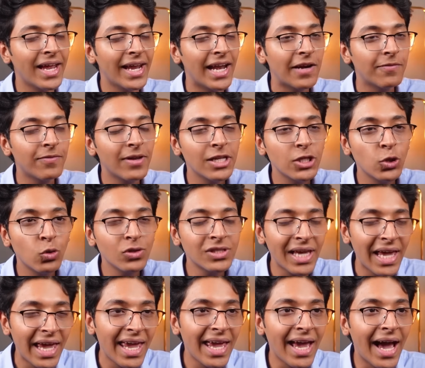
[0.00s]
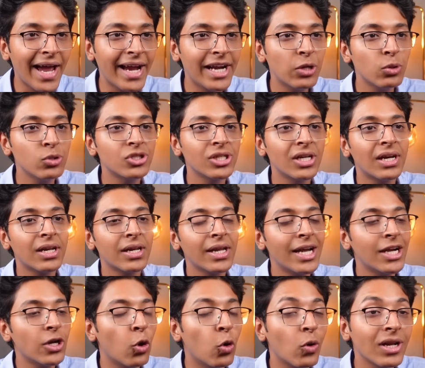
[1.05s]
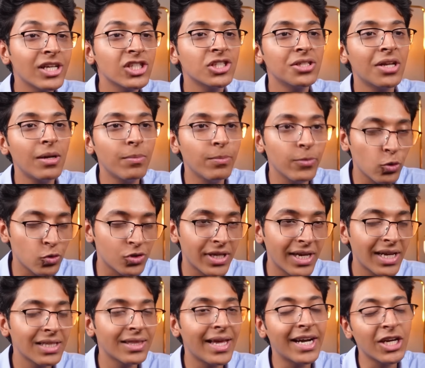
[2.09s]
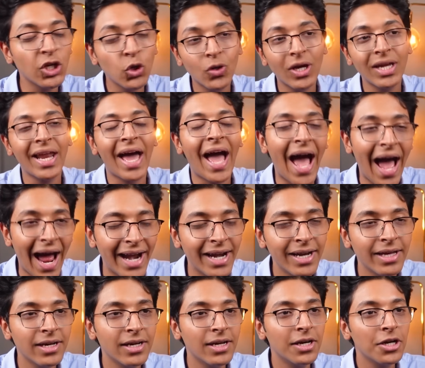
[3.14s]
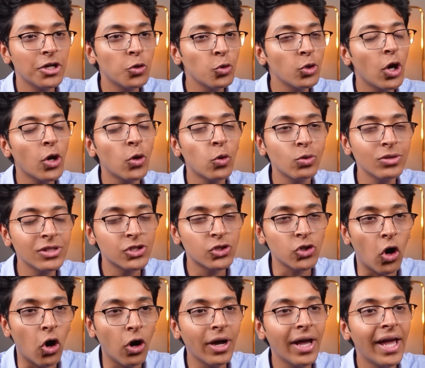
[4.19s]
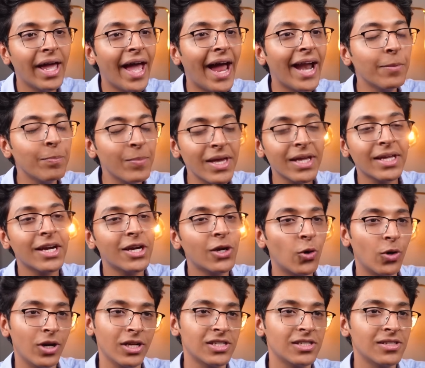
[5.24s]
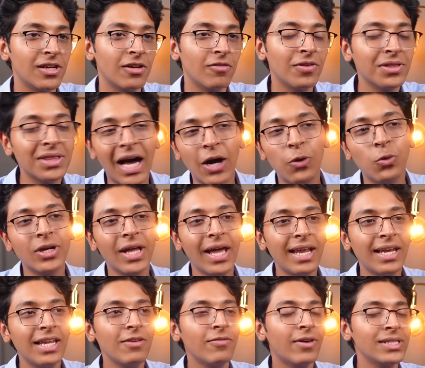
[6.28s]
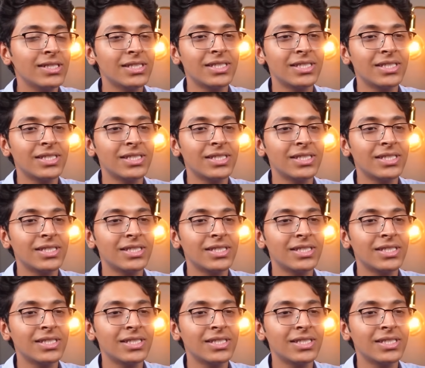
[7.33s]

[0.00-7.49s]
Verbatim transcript: It will use AI to generate original music that you can add to your own song and make it original without anyone